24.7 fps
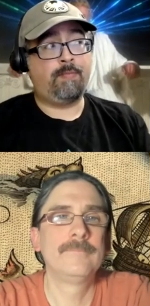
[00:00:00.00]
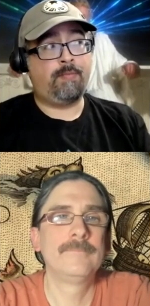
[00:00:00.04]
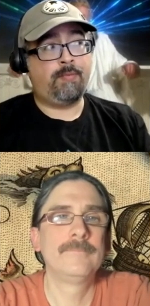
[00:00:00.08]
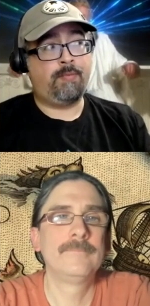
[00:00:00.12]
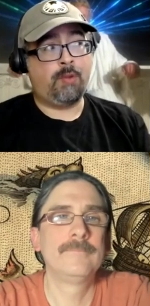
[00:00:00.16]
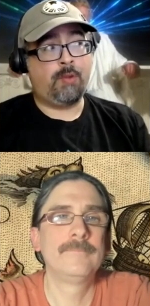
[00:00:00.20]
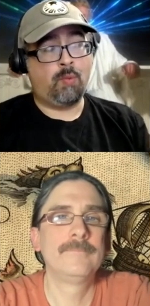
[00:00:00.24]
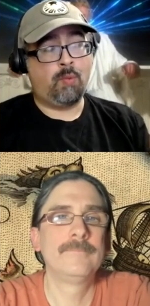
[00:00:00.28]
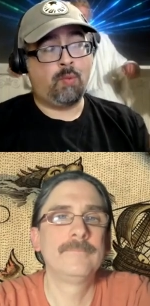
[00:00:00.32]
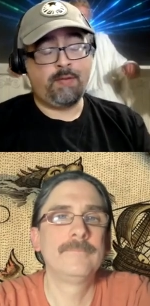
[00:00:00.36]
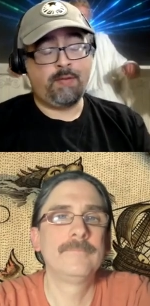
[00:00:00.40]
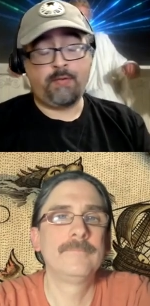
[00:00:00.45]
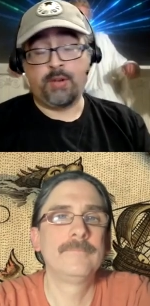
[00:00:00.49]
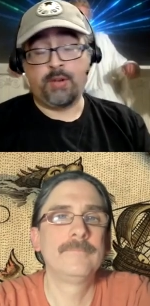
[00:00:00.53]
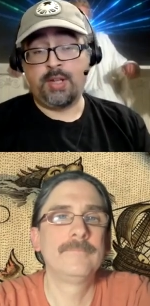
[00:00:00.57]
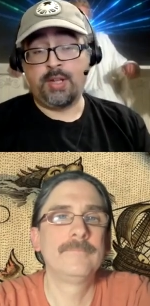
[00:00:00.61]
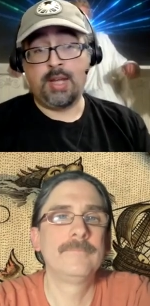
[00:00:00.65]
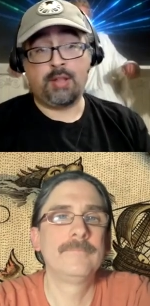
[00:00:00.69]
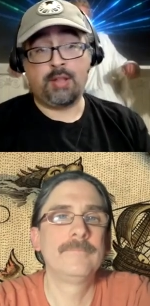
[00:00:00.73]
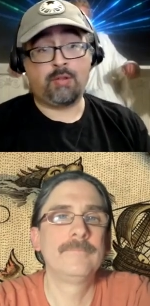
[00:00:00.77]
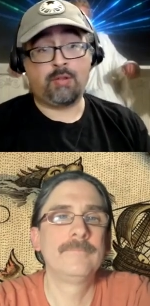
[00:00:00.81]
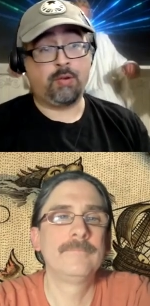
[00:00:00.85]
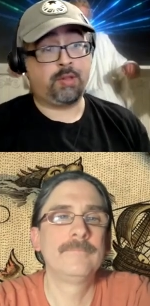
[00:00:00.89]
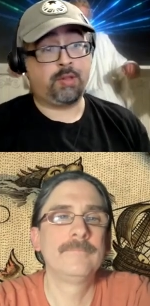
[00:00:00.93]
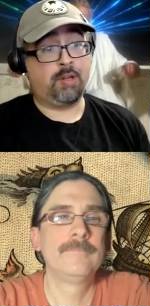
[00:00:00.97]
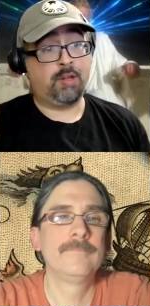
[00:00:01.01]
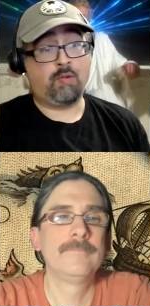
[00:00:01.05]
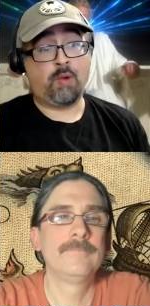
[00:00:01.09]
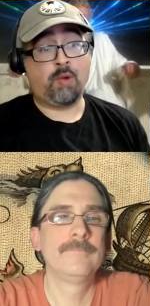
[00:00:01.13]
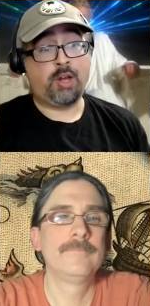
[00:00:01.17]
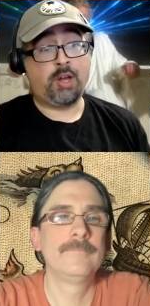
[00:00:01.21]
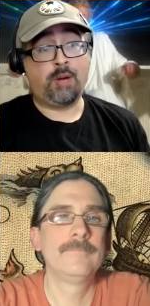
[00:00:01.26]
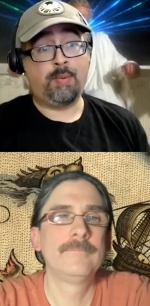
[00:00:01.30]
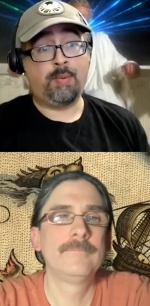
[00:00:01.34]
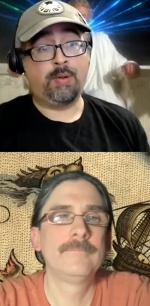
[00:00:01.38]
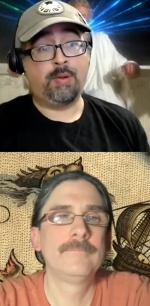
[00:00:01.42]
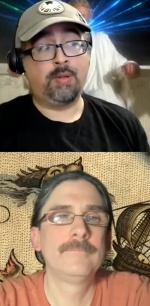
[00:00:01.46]
Speaker 1: one for this looks
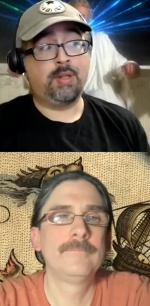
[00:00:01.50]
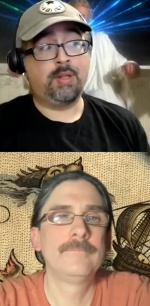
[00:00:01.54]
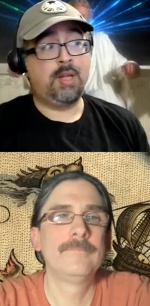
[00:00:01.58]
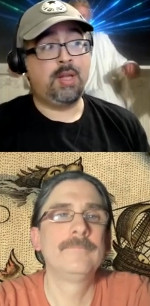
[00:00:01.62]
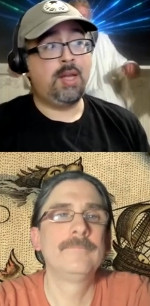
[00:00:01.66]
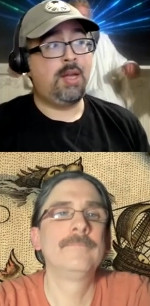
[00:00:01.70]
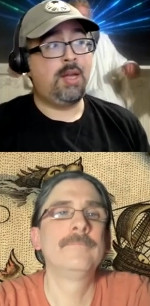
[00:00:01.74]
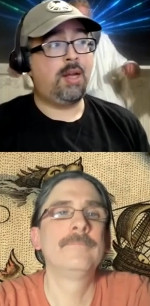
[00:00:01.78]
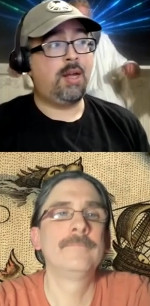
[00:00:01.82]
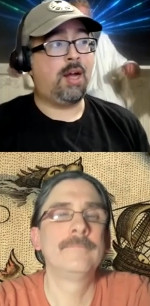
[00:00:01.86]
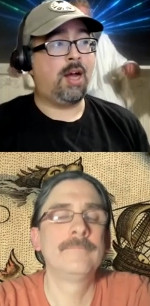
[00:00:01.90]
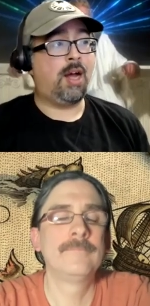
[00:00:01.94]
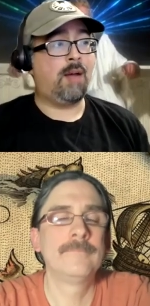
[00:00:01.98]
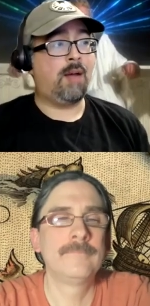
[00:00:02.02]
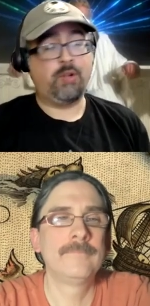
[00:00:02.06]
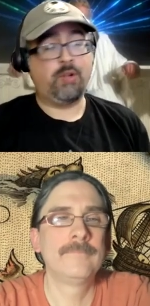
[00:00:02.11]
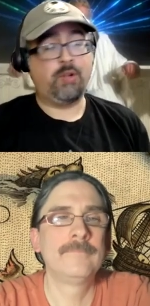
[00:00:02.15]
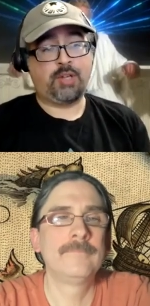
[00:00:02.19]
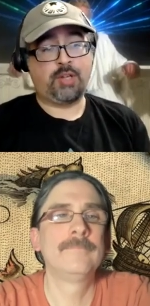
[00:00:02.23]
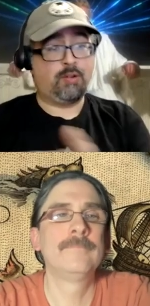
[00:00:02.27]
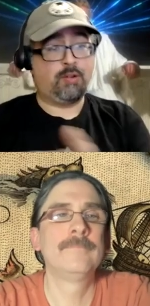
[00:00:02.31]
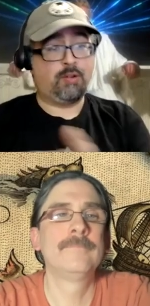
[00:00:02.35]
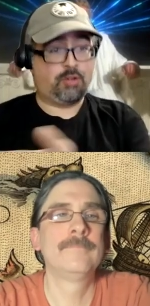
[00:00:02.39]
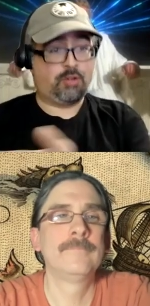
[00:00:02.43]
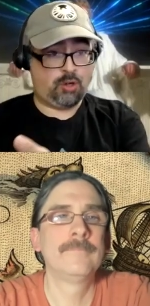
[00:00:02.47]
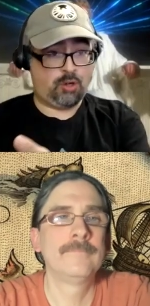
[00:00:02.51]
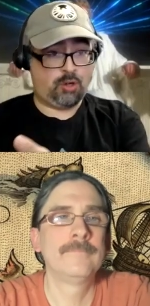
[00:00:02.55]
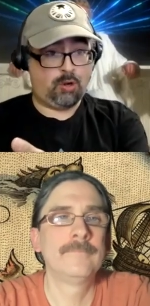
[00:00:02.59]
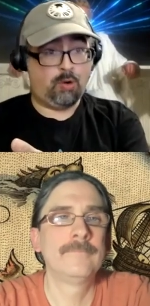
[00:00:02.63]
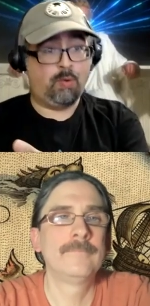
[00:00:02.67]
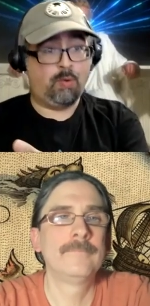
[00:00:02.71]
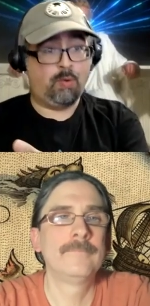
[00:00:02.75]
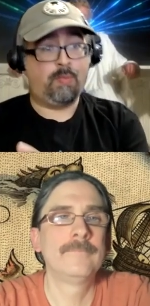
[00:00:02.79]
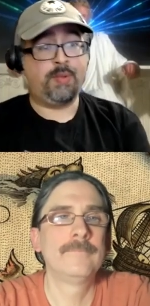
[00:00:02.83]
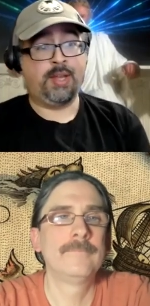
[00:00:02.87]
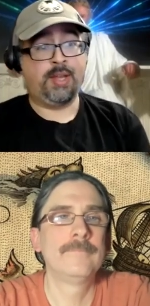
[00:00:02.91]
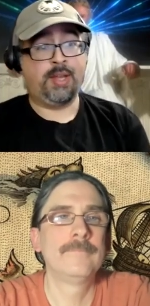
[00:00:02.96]
incredible, which I'll
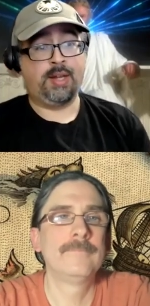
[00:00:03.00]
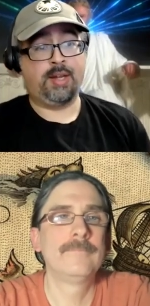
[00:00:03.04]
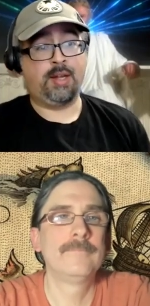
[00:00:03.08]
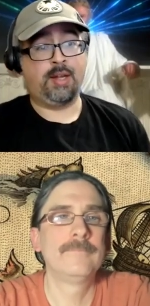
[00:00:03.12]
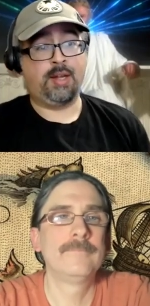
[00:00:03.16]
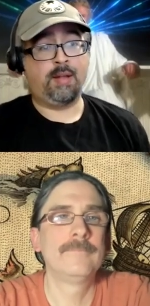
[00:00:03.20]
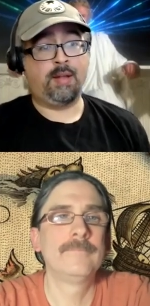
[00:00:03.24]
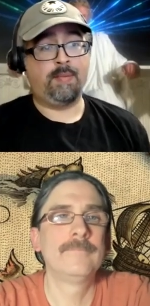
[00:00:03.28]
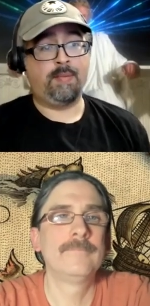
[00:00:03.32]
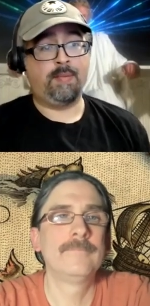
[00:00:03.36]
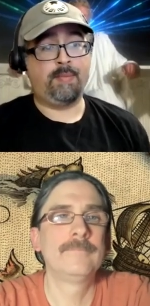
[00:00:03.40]
show in the